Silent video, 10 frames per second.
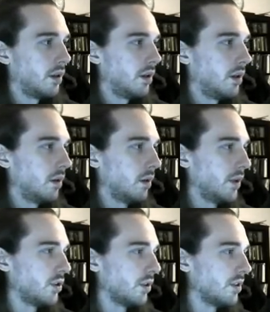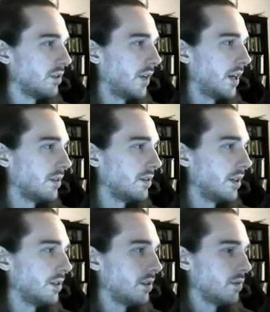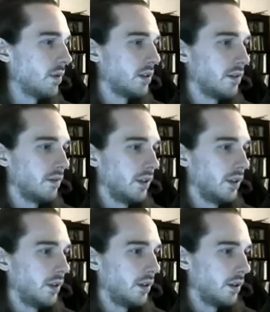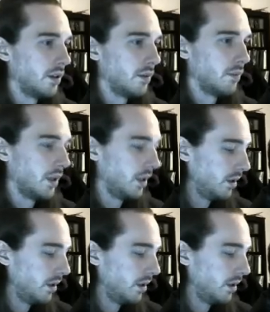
And make sure this file size is relatively big.